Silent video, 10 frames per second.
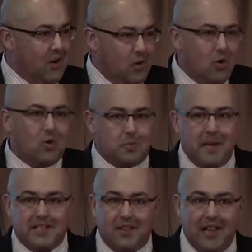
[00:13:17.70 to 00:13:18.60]
Google is
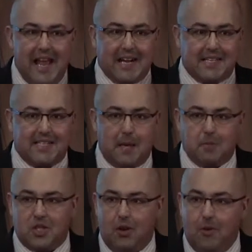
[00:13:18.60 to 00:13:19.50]
basically
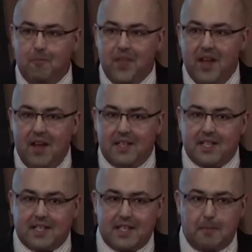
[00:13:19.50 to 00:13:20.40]
exceptional. It's
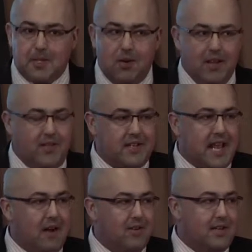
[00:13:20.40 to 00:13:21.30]
exceptional in the
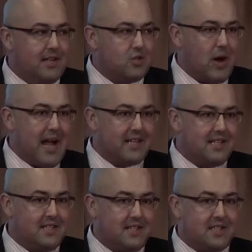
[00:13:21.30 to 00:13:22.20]
talent it attracts.
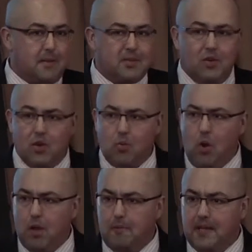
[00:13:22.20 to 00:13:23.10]
It's exceptional in the
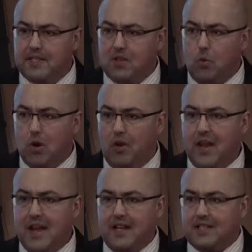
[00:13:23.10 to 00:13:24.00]
role it plays in the world.
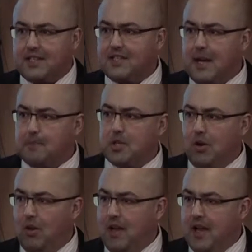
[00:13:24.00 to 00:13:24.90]
It's
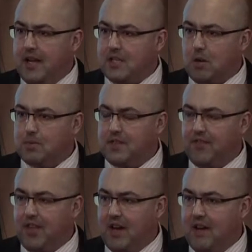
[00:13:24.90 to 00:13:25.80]
exceptional in terms
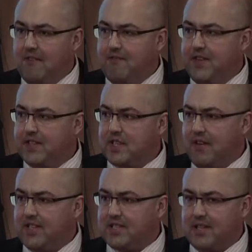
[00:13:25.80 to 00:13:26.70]
of the vision
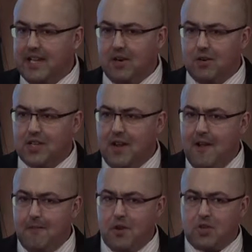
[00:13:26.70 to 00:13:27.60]
of its leaders.
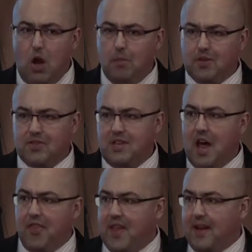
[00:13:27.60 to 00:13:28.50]
There's almost
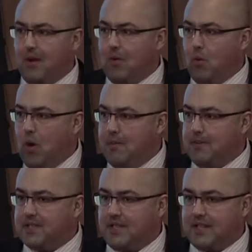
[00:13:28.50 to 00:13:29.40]
nothing one
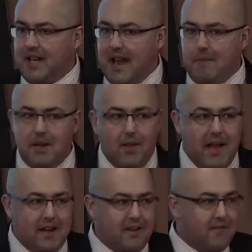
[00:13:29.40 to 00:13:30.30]
business can
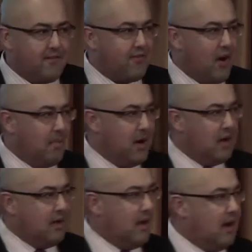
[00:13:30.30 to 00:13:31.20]
emulate from
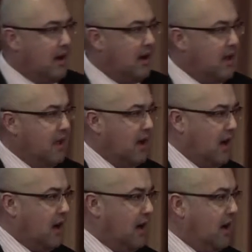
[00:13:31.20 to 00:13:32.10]

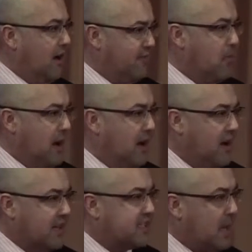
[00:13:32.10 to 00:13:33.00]

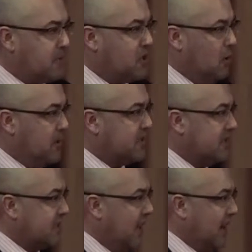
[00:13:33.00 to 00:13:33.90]
an exceptional
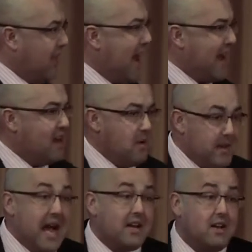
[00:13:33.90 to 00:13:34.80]
business like that.
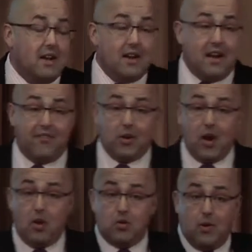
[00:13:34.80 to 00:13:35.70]
Yet, if you
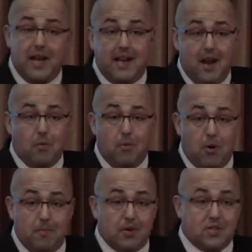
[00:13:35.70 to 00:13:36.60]
go to any
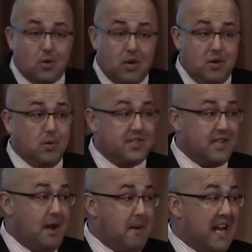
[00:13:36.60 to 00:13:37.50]
airport bookstore, you will
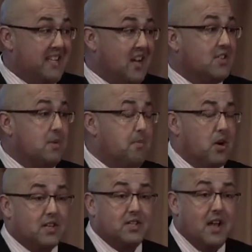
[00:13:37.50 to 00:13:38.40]
see about a dozen
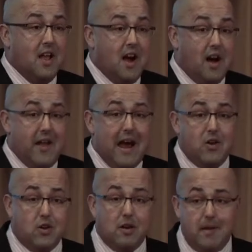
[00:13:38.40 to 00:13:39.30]
books on how
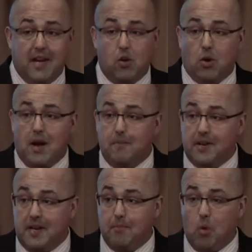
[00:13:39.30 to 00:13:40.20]
you can make your
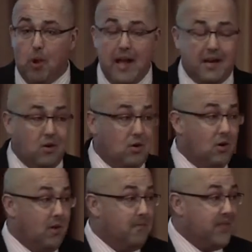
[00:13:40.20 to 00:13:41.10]
company more like
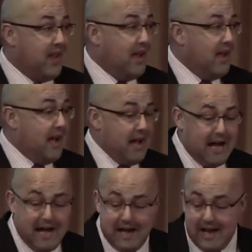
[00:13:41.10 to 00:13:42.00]
Google.
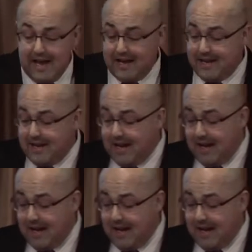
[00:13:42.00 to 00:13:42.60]
And